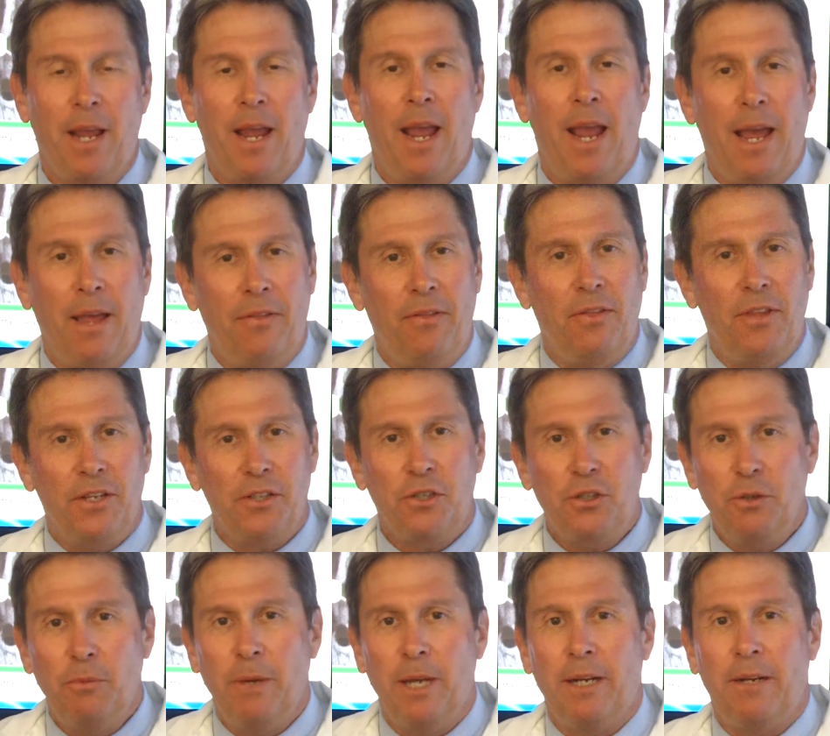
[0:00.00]
And this
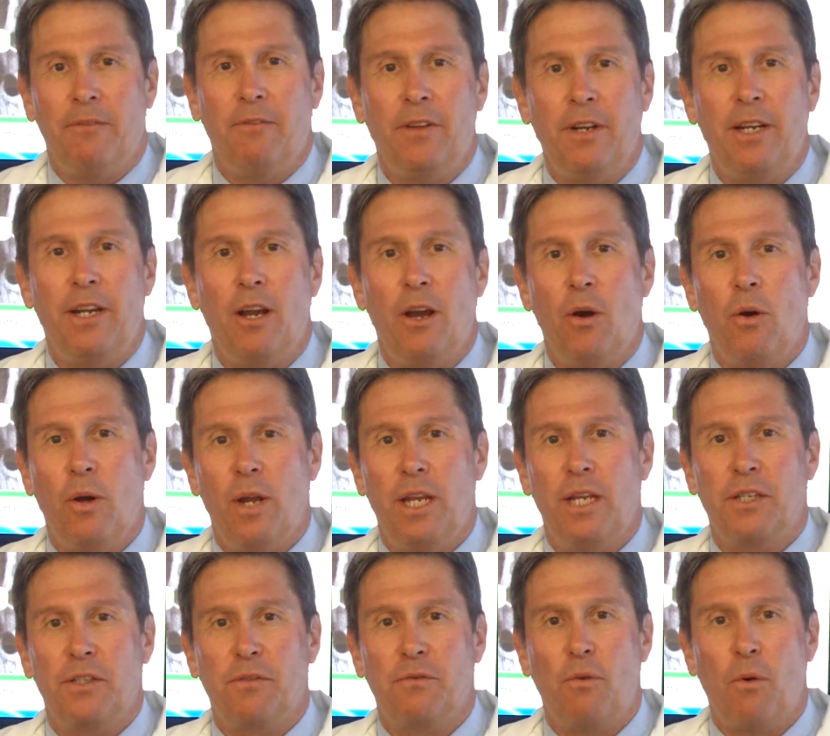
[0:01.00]
2-minute video
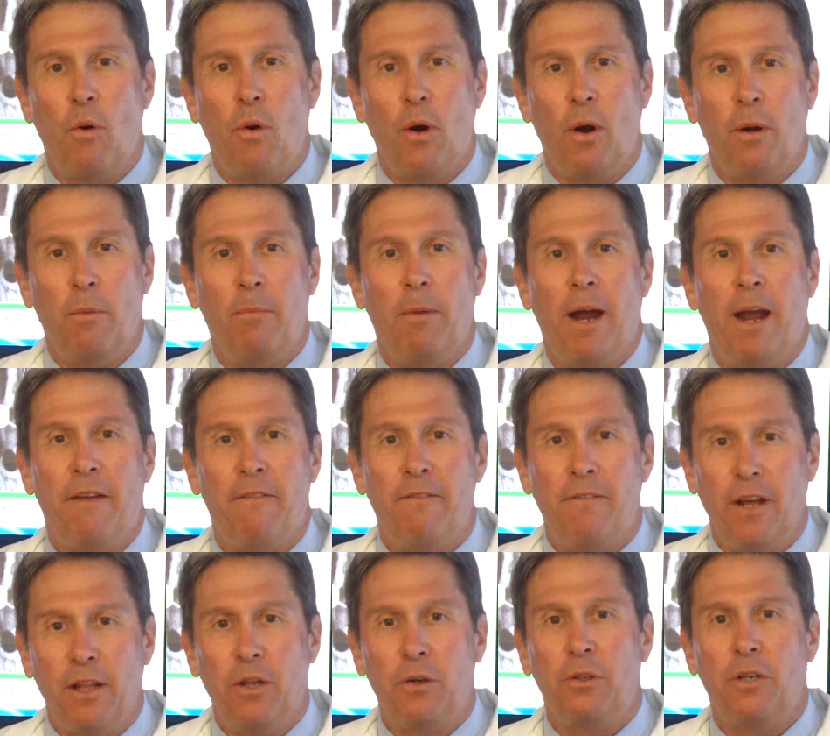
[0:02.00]
is for my
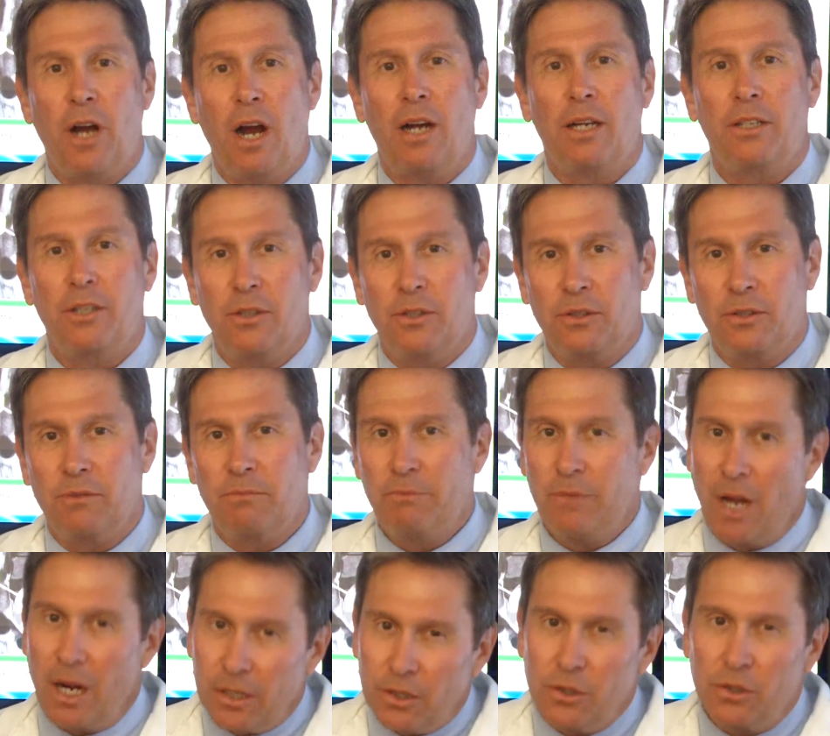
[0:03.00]
fellow doctors,
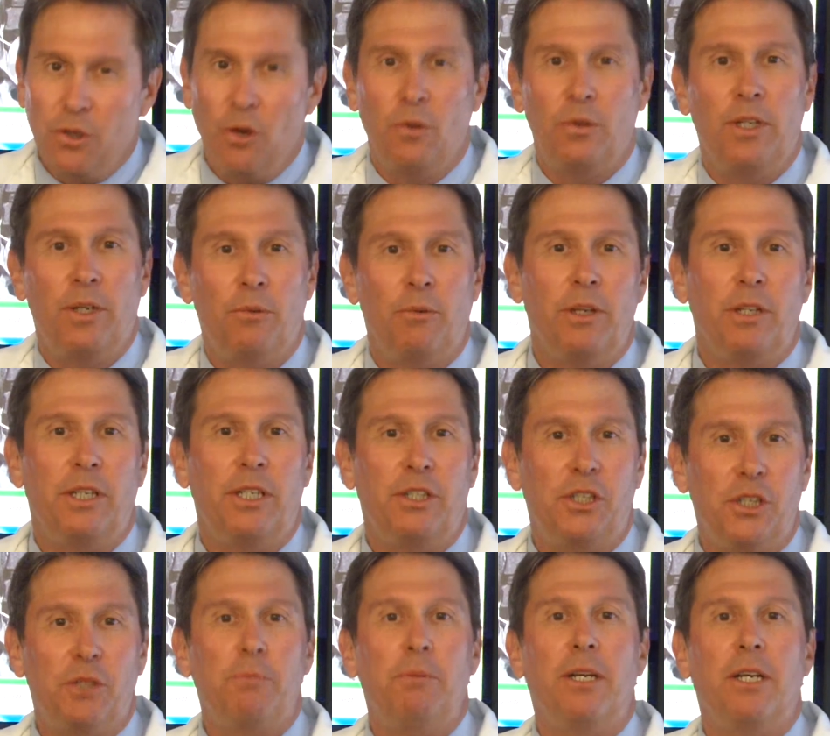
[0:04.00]
doctors only really,
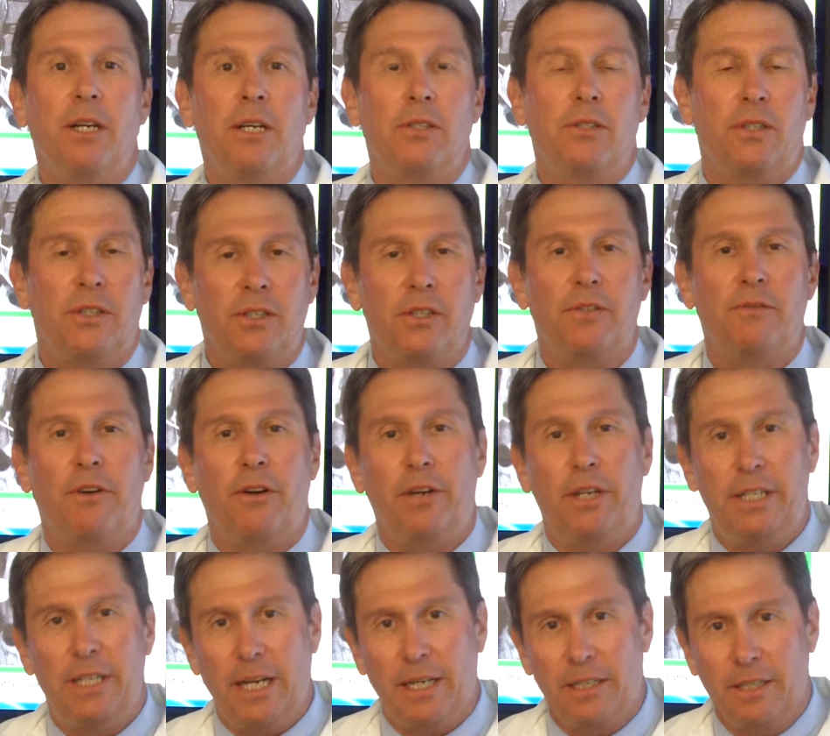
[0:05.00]
just because this is very
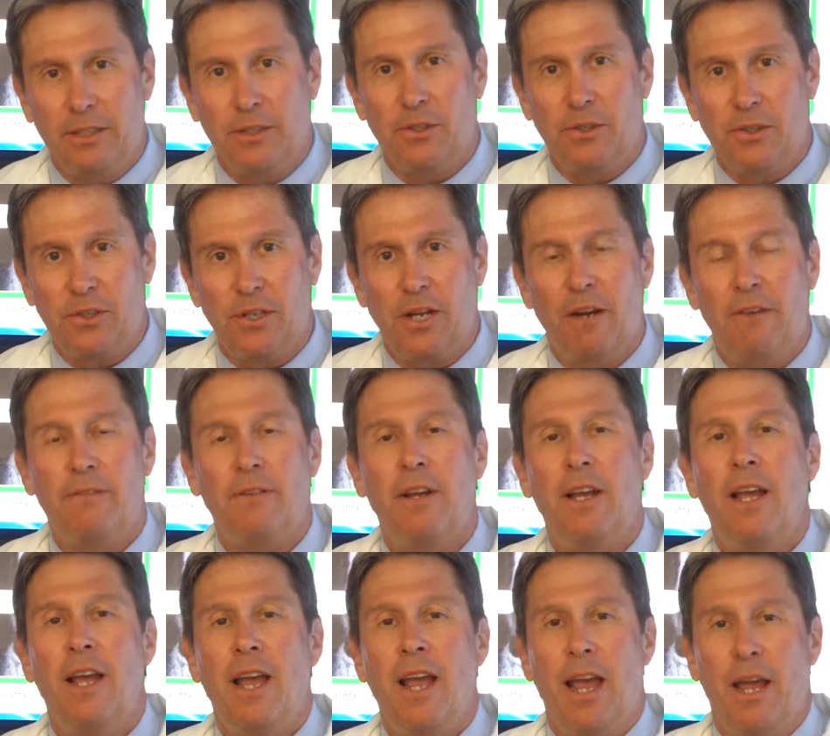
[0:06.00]
technical stuff
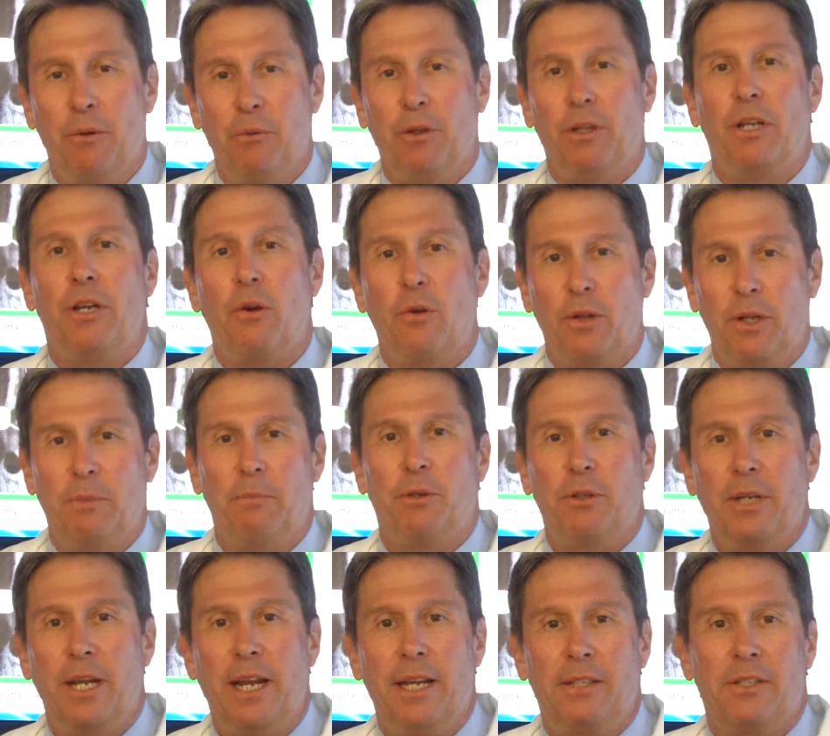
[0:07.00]
and really only
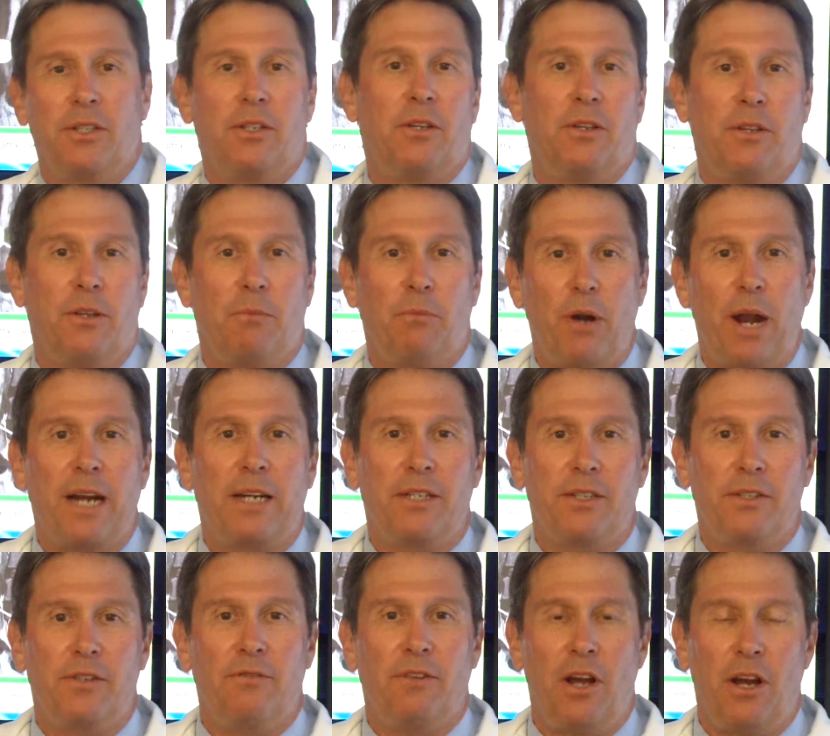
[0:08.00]
pertains to the
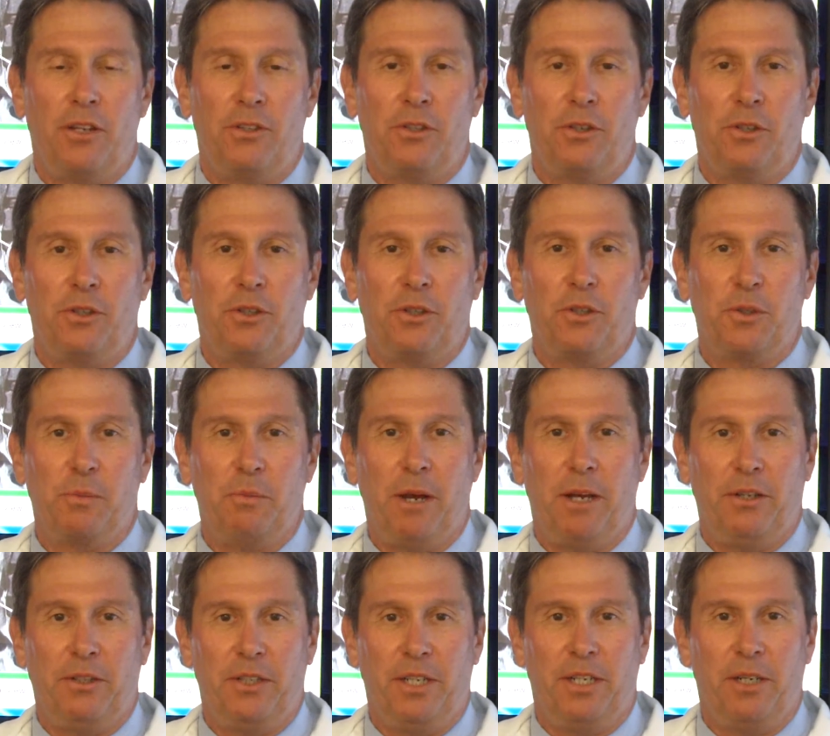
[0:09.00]
practice of non-surgical
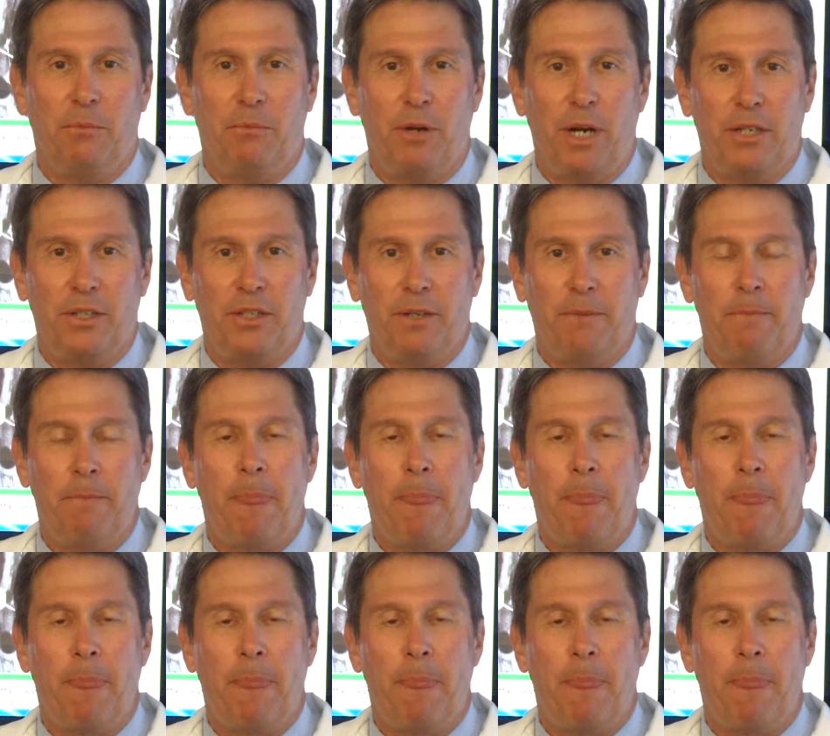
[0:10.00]
spinal decompression.